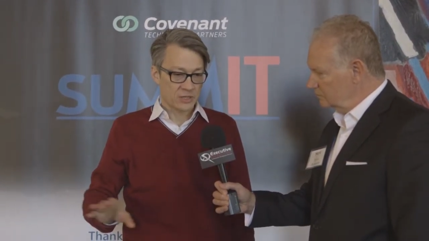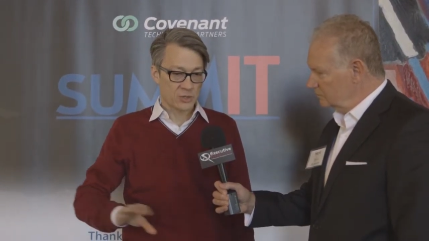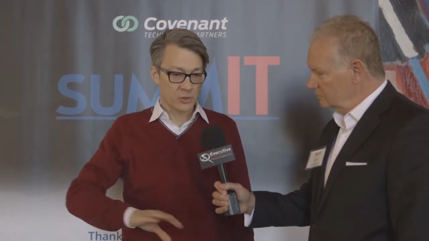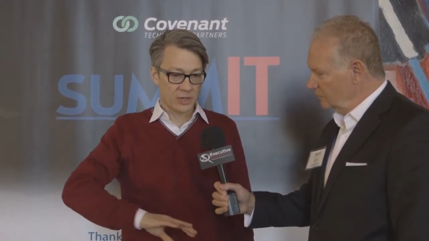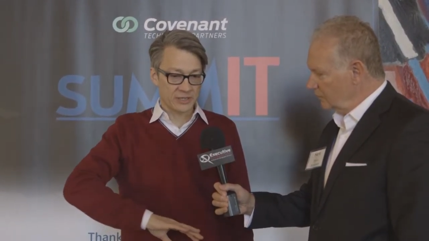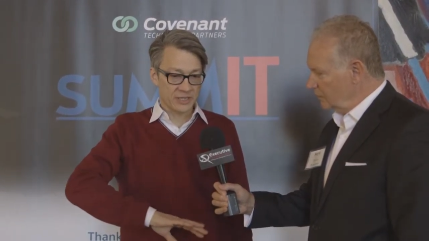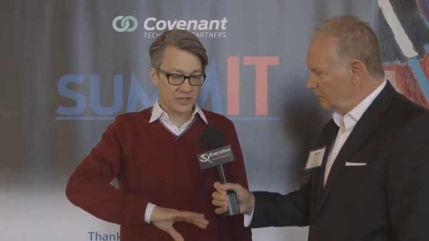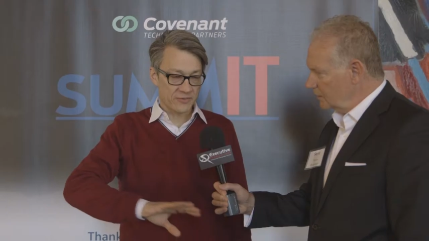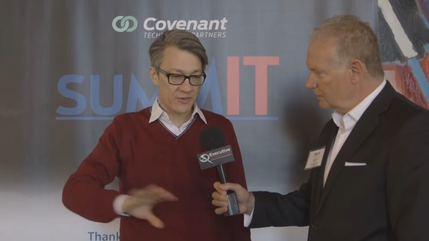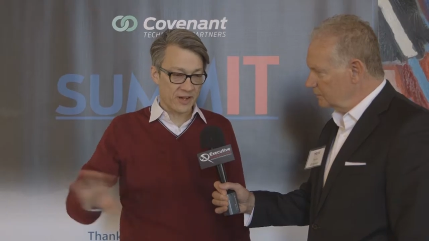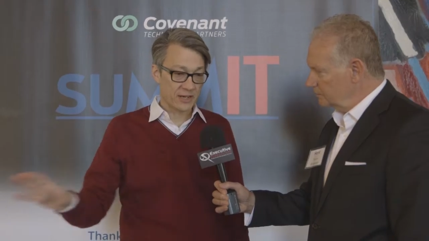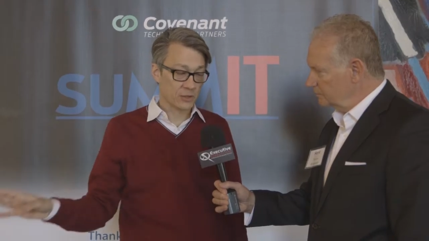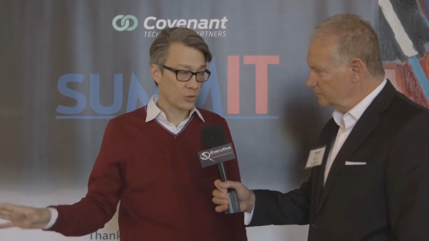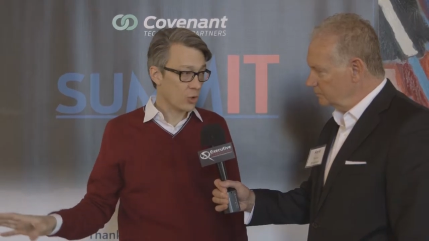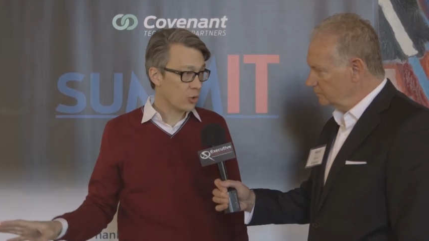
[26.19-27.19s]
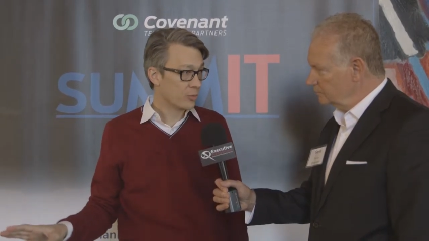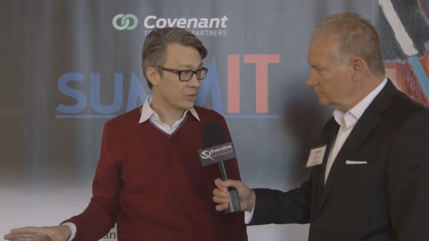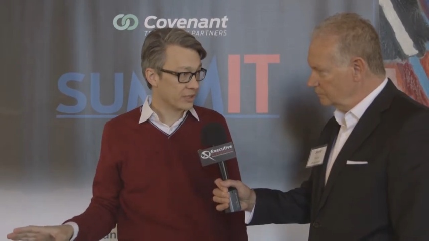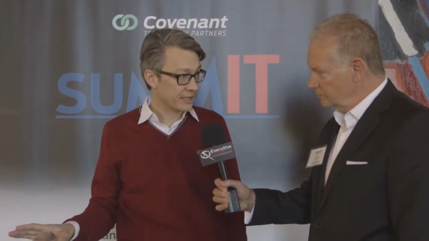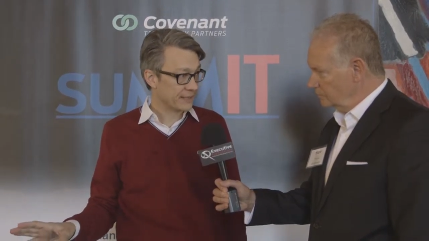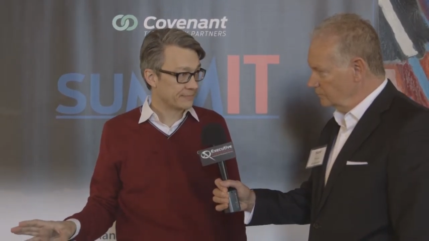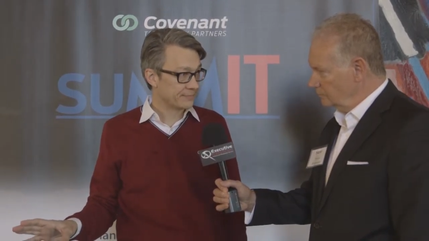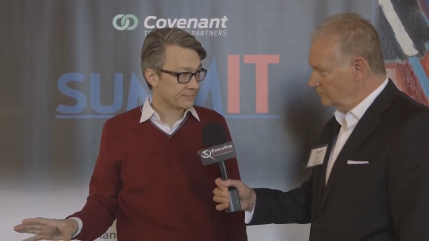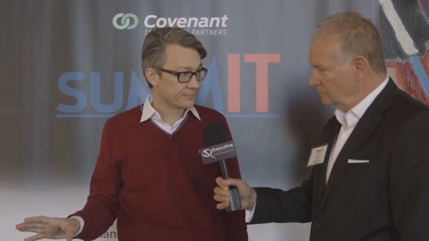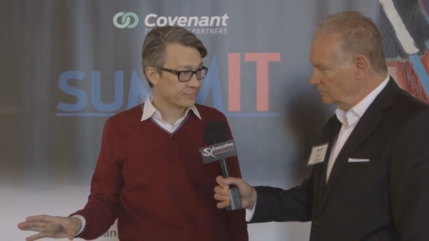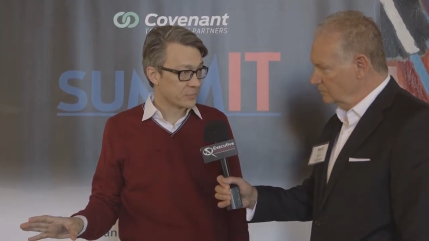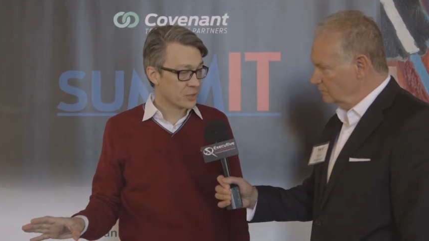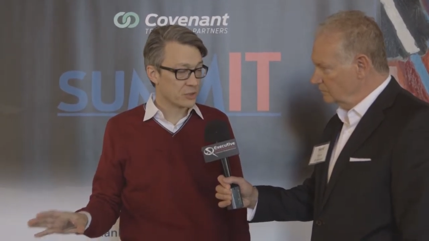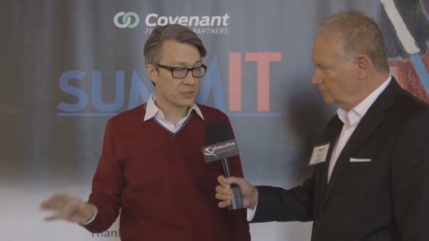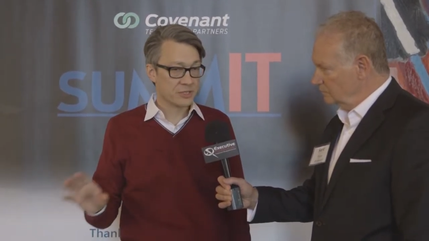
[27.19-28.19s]
Speaker 1: to identify globally
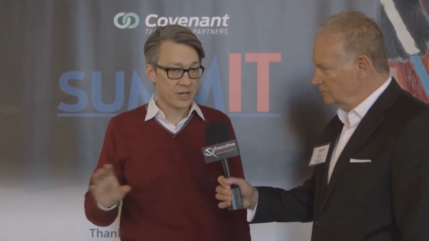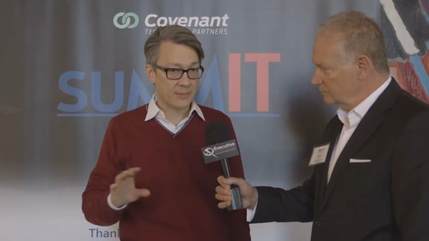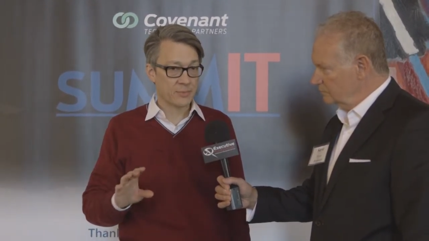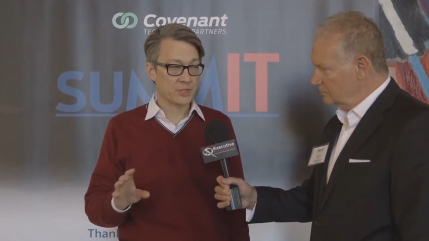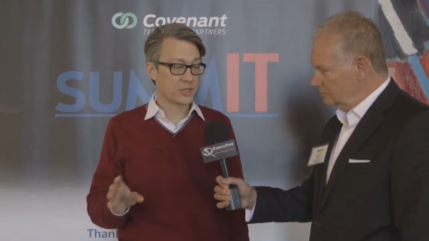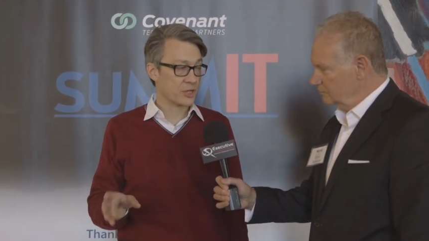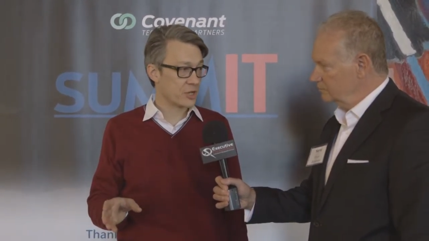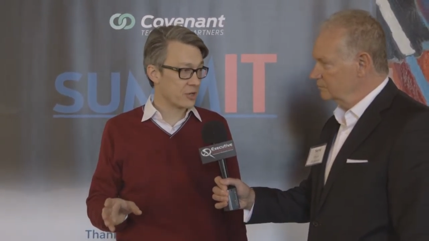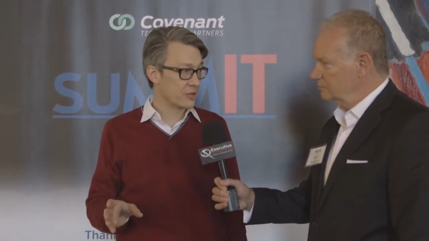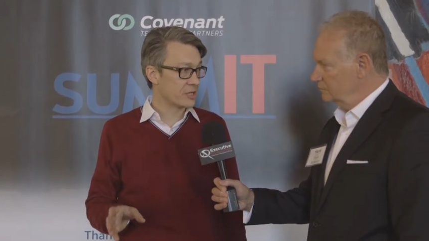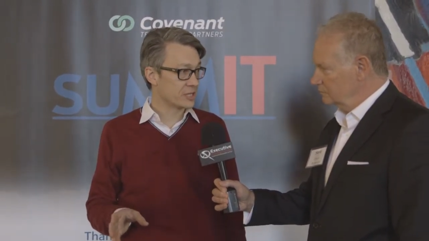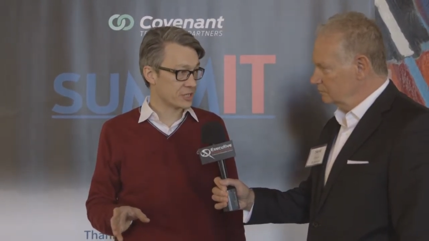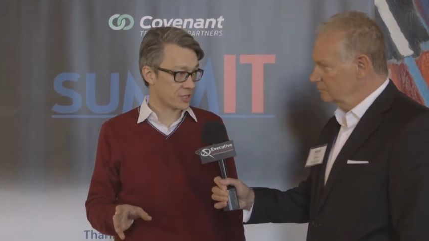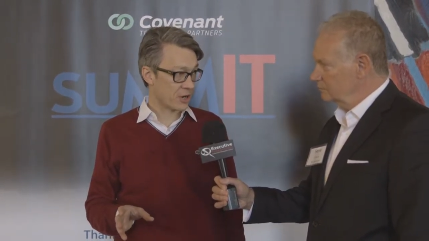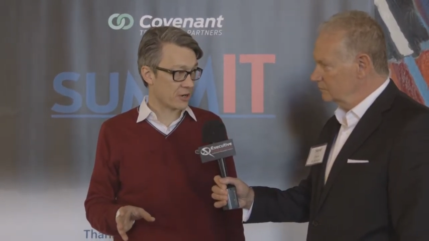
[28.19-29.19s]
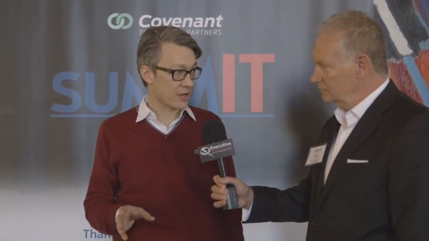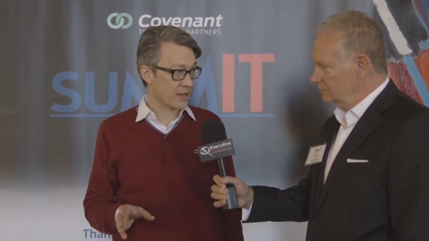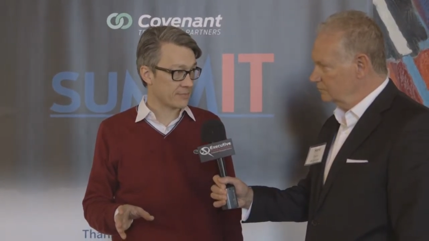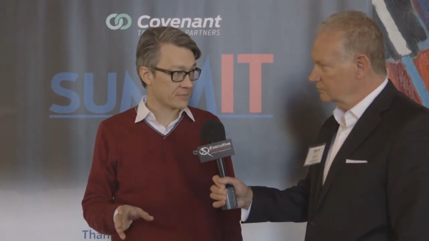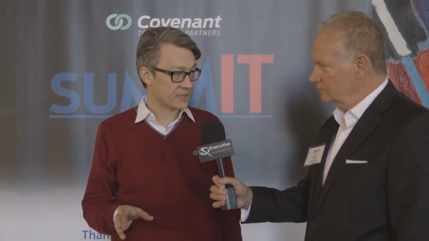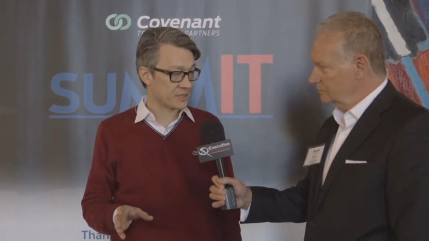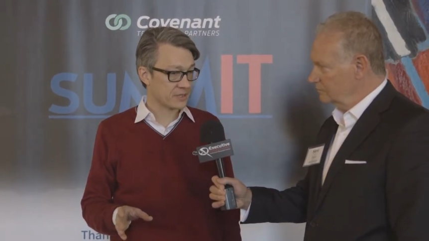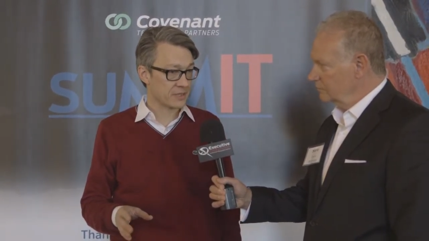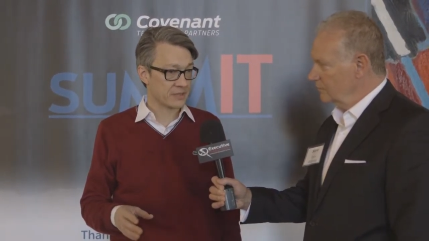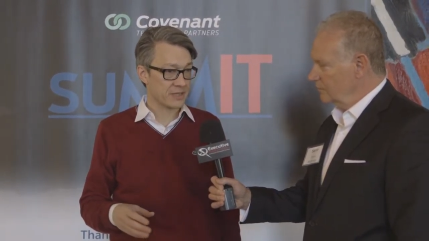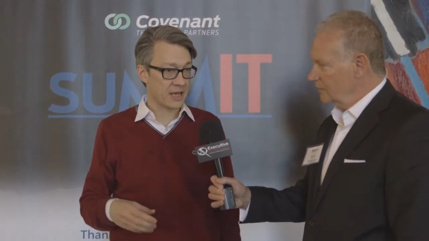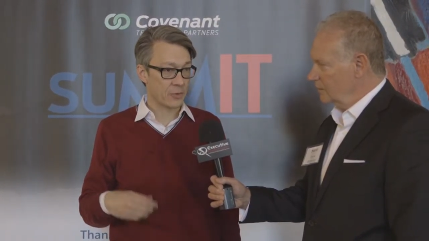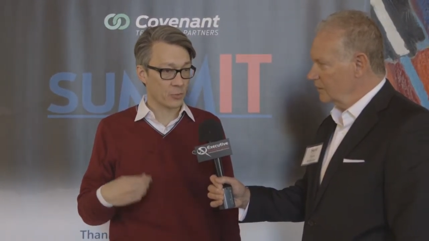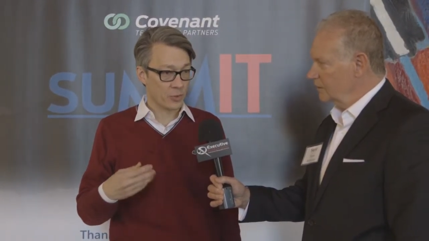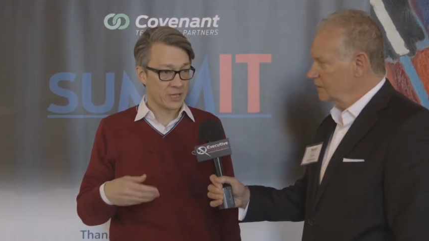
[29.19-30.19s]
good cybersecurity startups
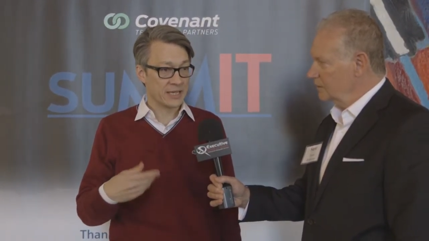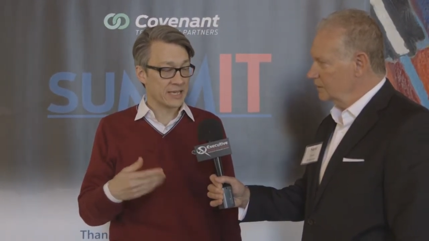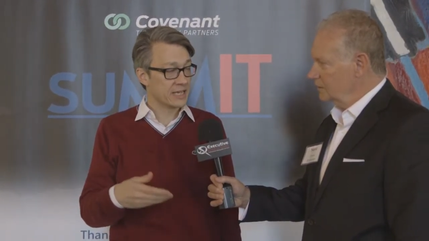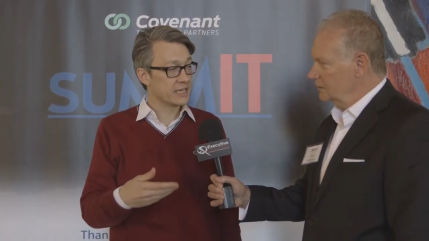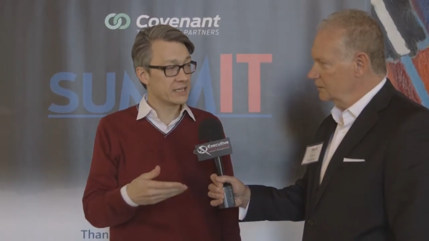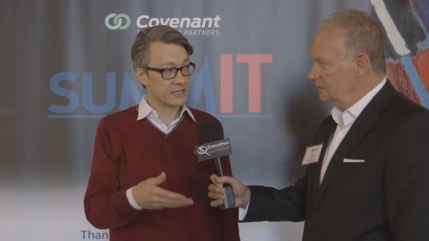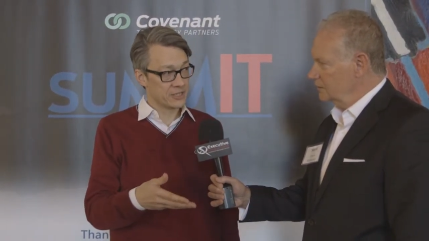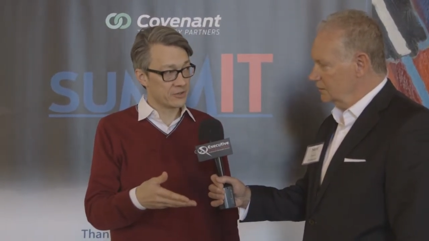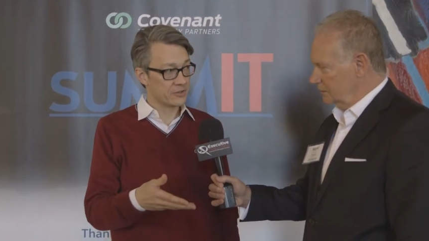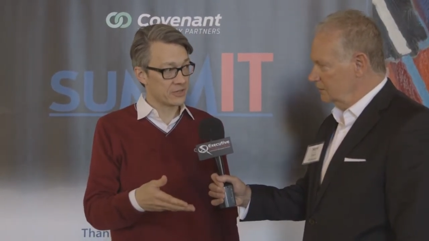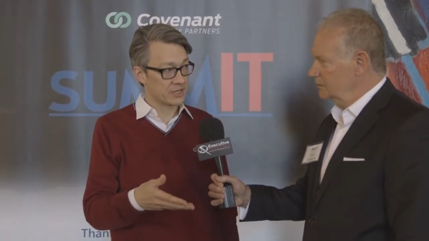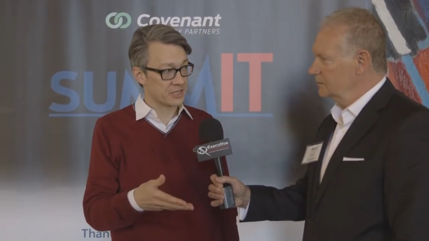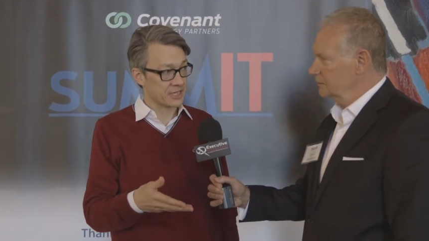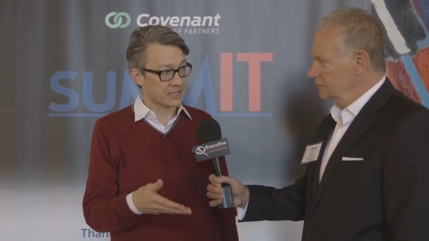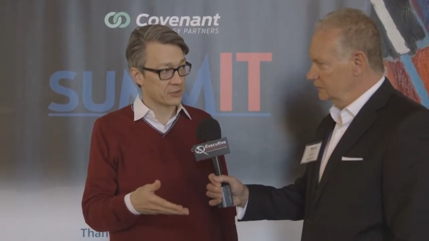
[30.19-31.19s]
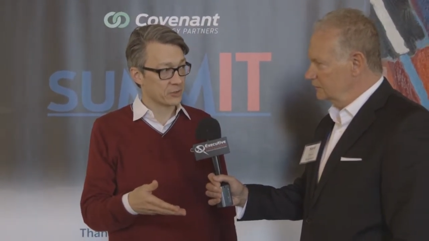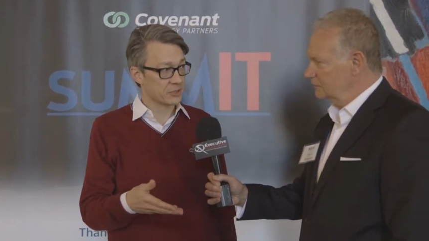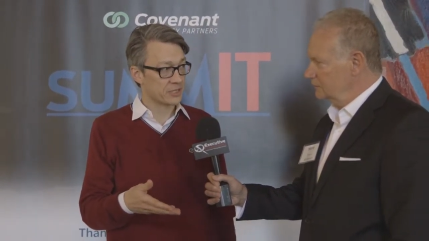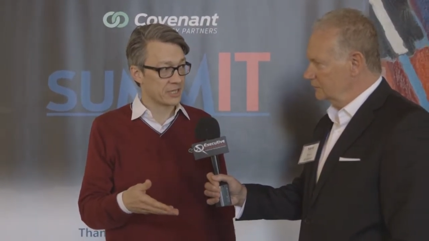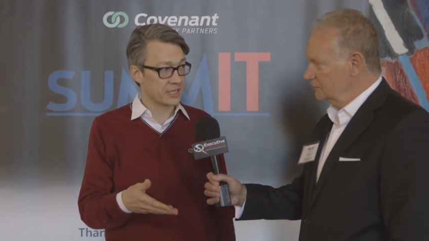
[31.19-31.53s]
that we needed here in the St. Louis